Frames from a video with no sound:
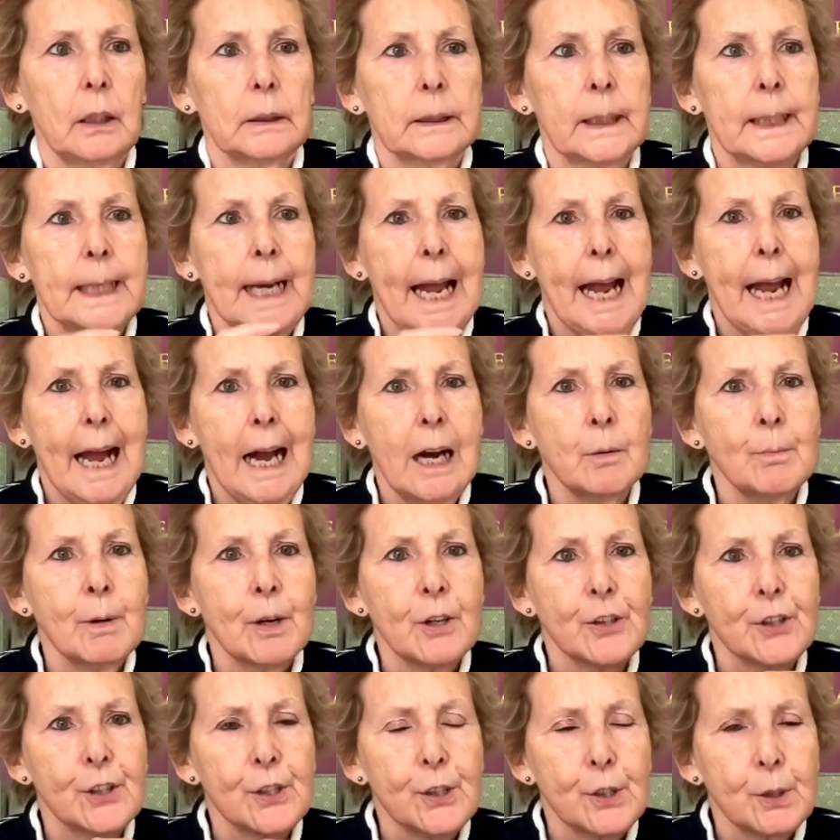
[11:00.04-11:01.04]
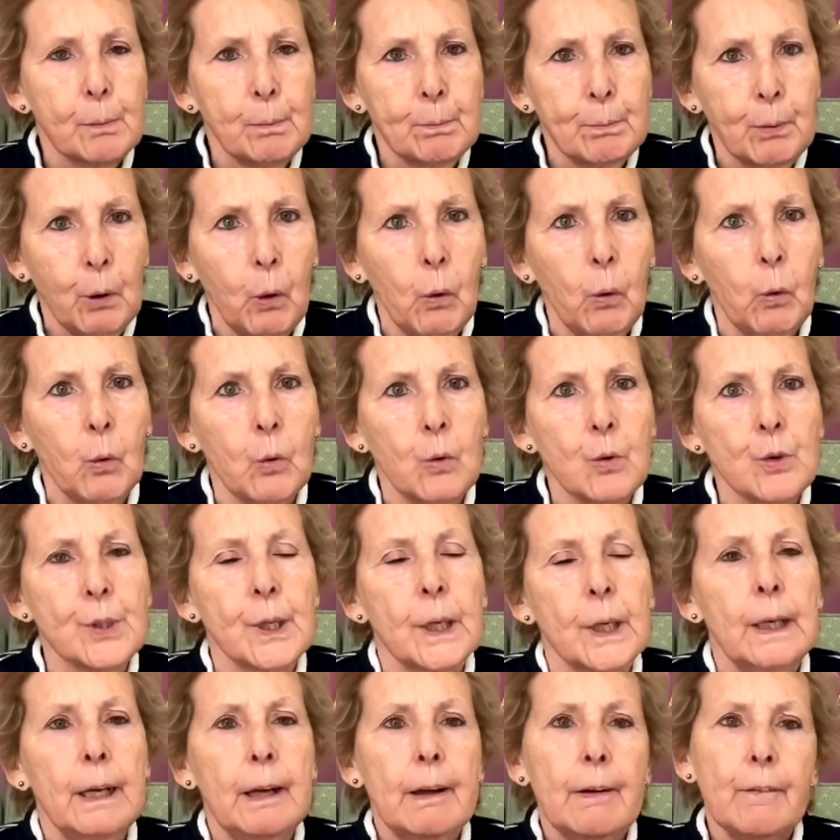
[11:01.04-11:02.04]
and how much support
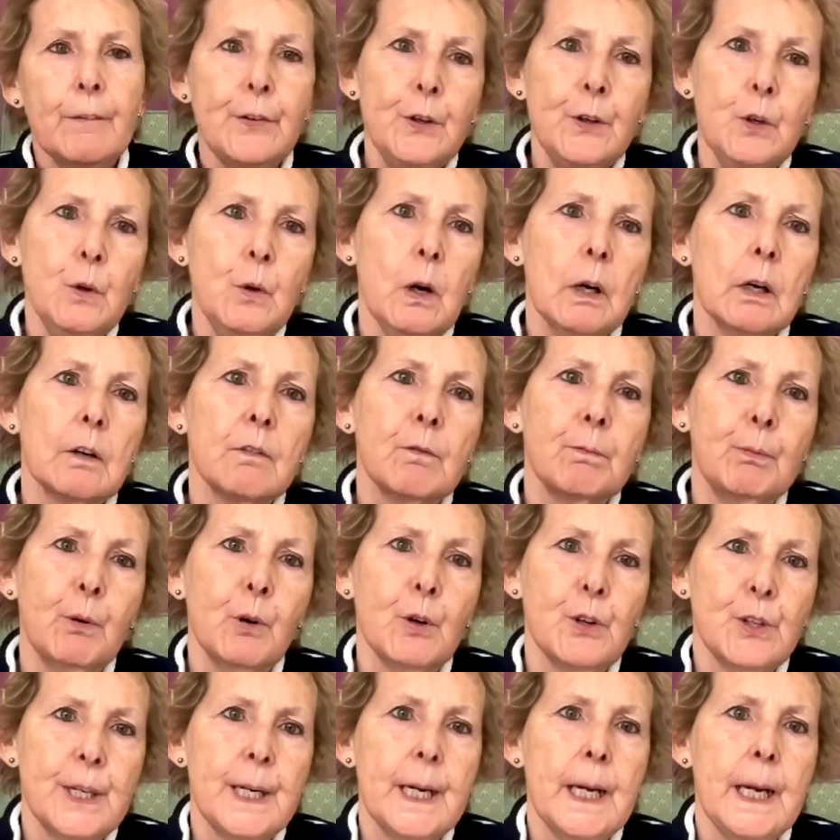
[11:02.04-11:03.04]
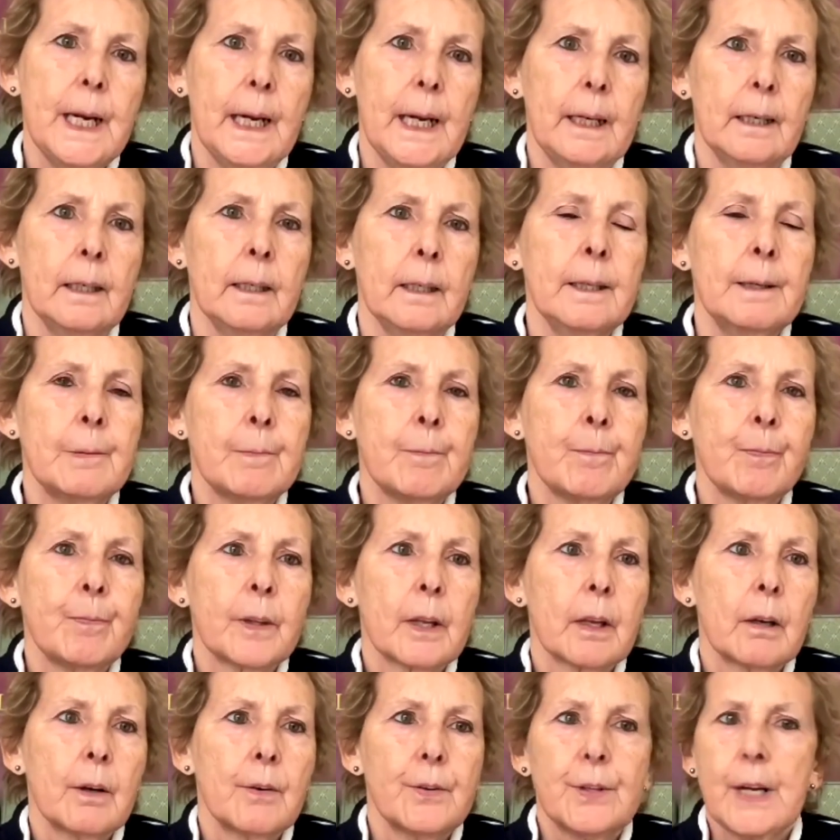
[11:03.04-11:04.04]
you have put in
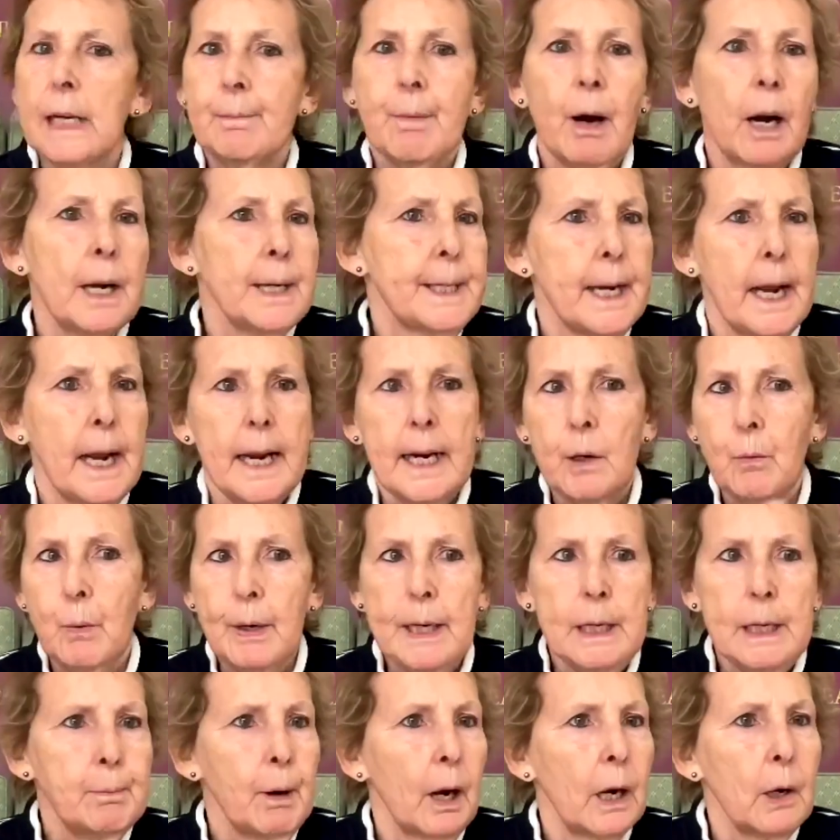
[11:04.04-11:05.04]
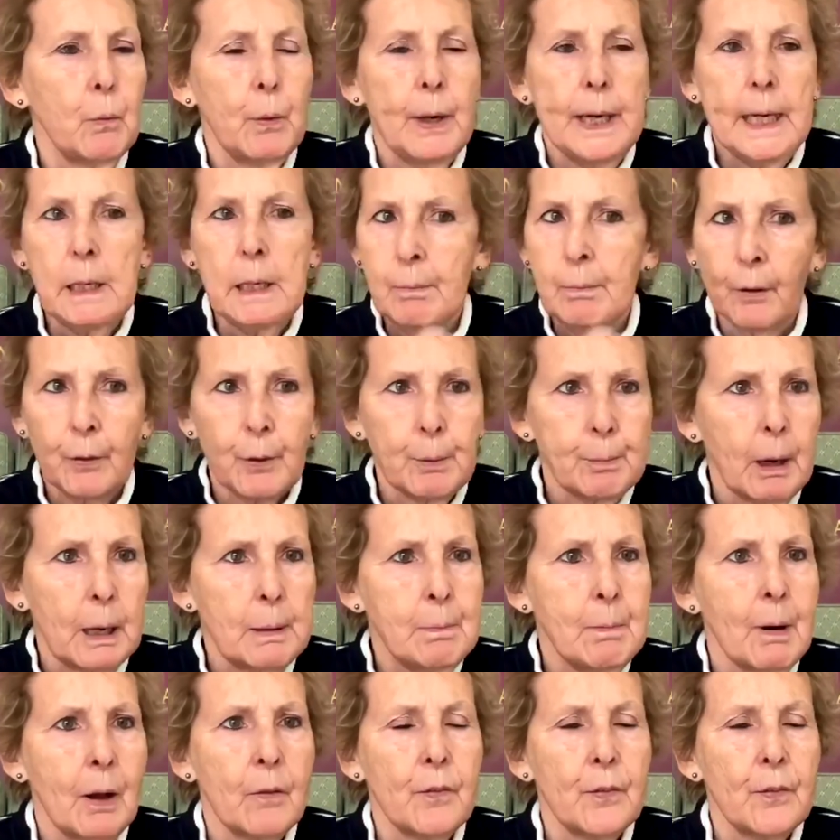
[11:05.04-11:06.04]
day by day, week by week, month by
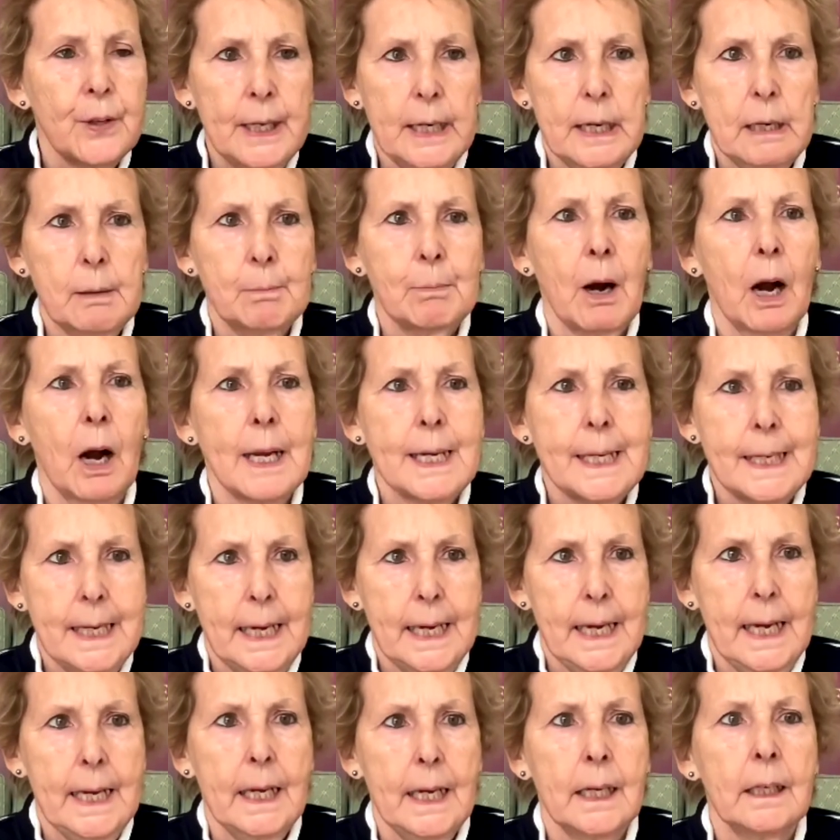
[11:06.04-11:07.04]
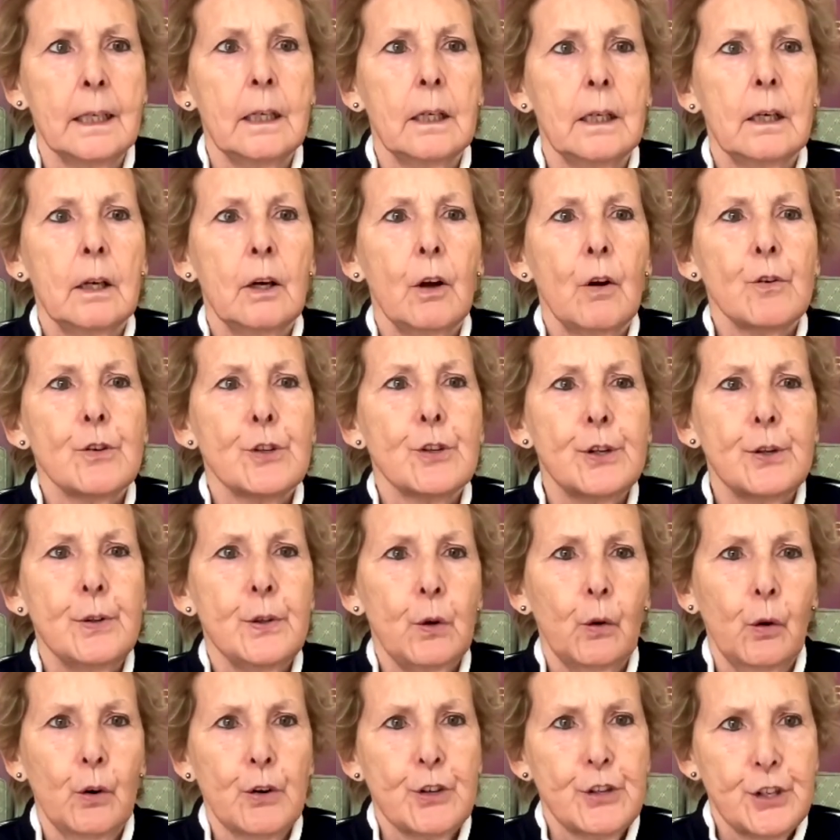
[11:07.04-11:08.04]
month, year by year to
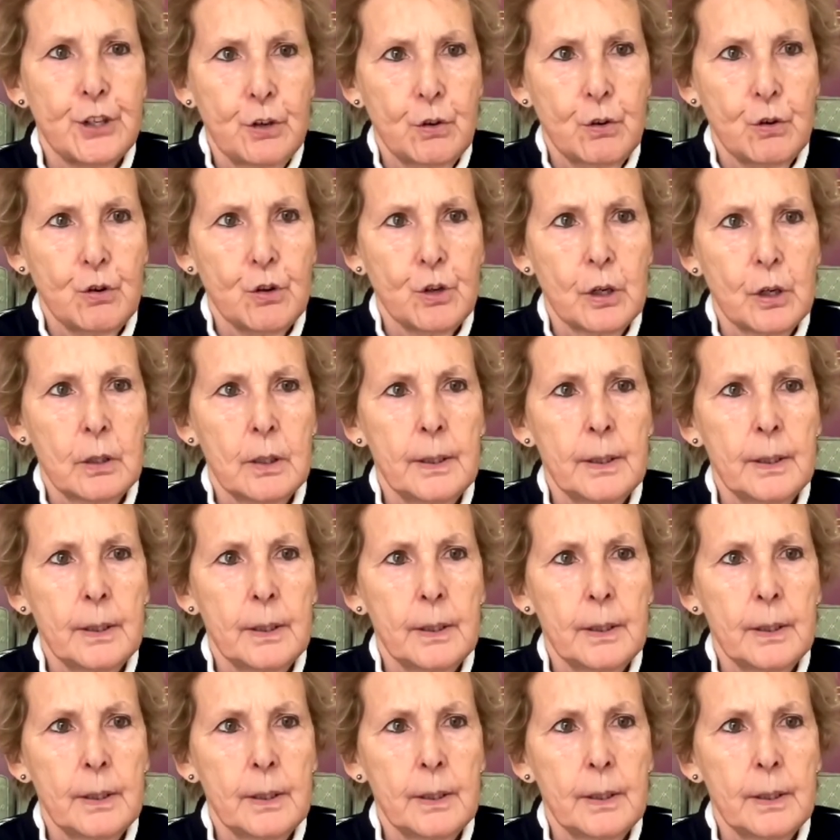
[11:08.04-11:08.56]
your children.